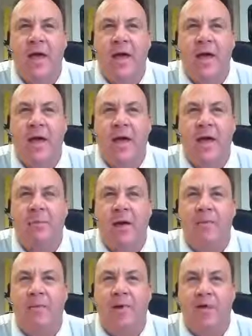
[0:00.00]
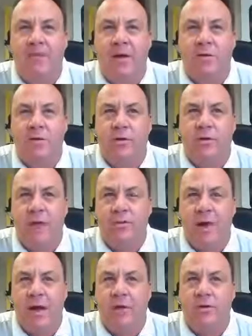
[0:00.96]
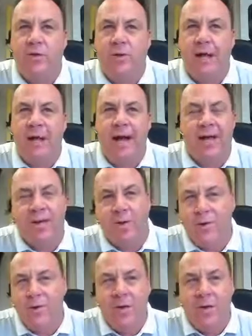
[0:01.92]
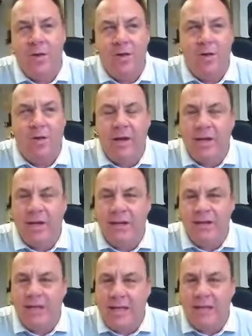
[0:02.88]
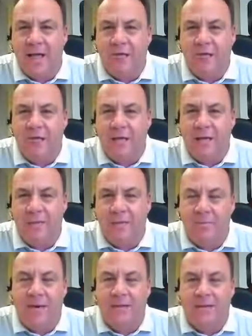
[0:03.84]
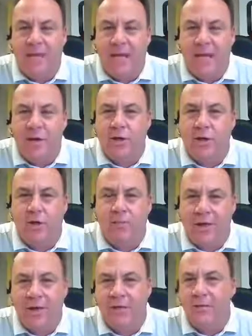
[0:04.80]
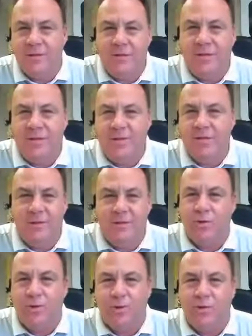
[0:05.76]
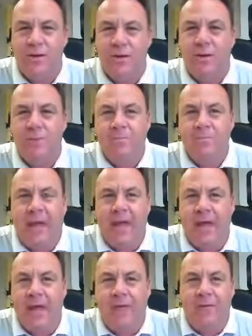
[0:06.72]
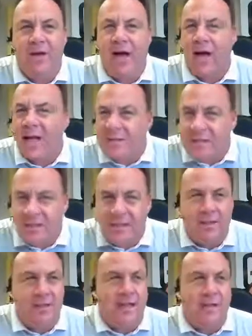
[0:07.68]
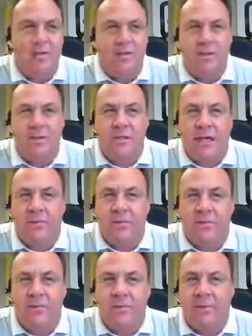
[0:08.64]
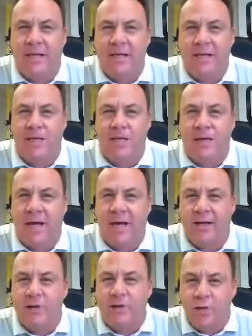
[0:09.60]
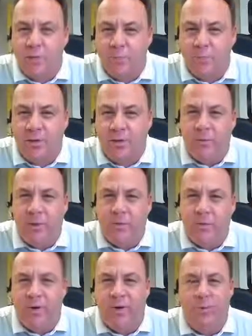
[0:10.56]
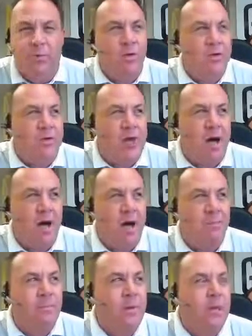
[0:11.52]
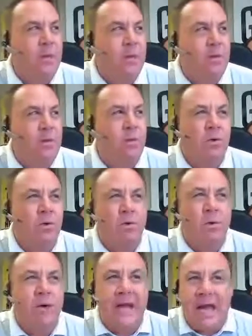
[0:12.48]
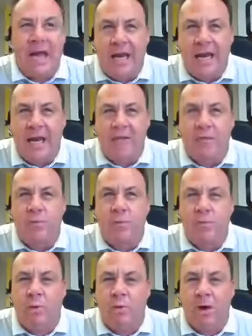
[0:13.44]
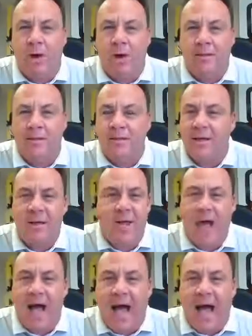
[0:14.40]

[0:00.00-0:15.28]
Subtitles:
And then my mother eventually remarried to a guy who, you know, he loved me to the best that he could, but he was a tool, and constantly used to say to my sister and I how stupid we were. We're dumb. We're idiots. We're morons.